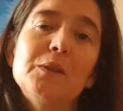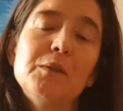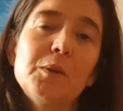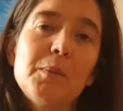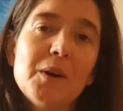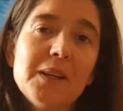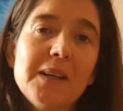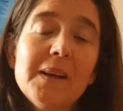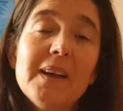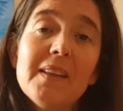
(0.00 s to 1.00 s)
of your body,
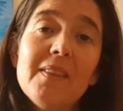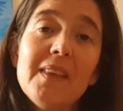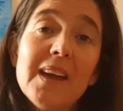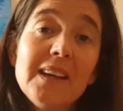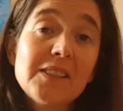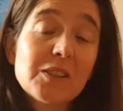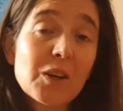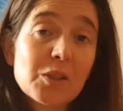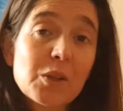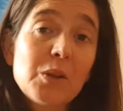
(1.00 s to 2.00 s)
they
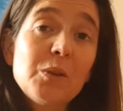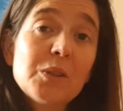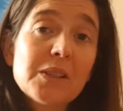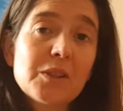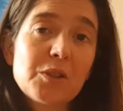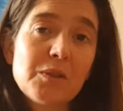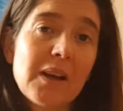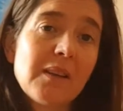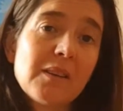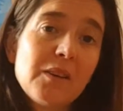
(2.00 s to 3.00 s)
start to lose their
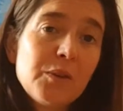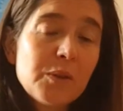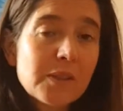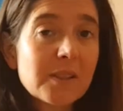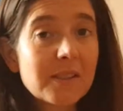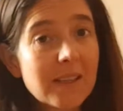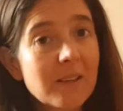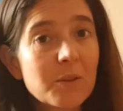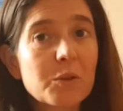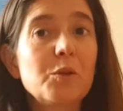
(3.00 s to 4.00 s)
strength and lose the
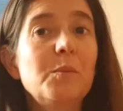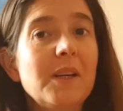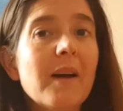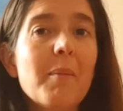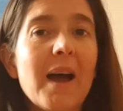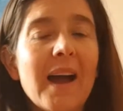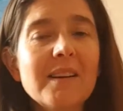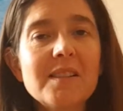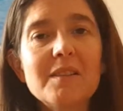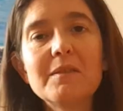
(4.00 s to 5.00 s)
signal to become
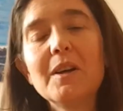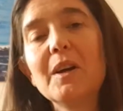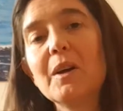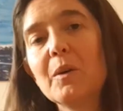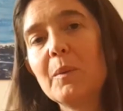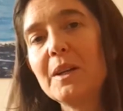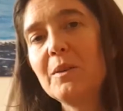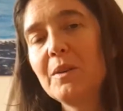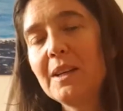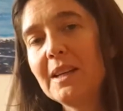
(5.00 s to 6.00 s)
active when
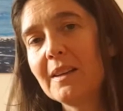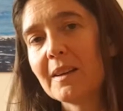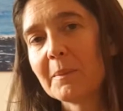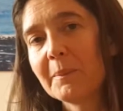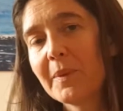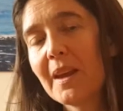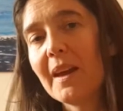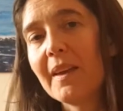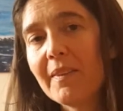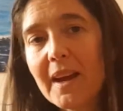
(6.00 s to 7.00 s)
you need them.
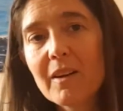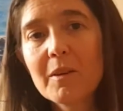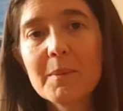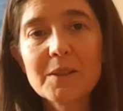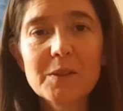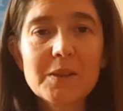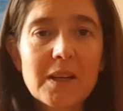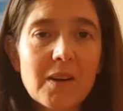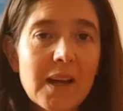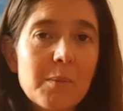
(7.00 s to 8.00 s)
And they are the muscles that
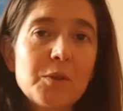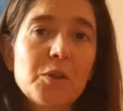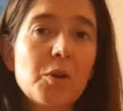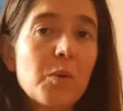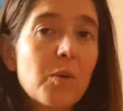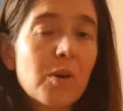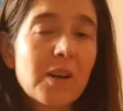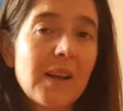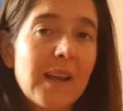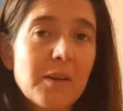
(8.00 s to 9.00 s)
are able to
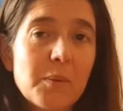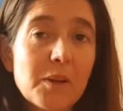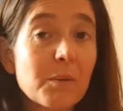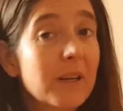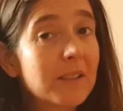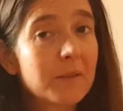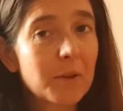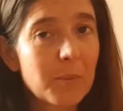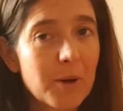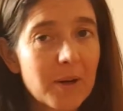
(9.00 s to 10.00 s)
coordinate with the rest of
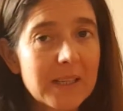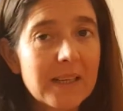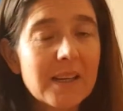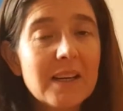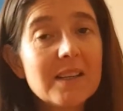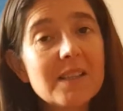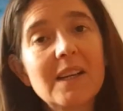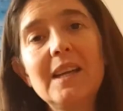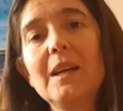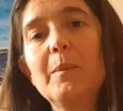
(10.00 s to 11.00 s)
your body to
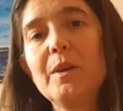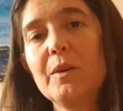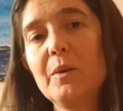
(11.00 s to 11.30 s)
keep you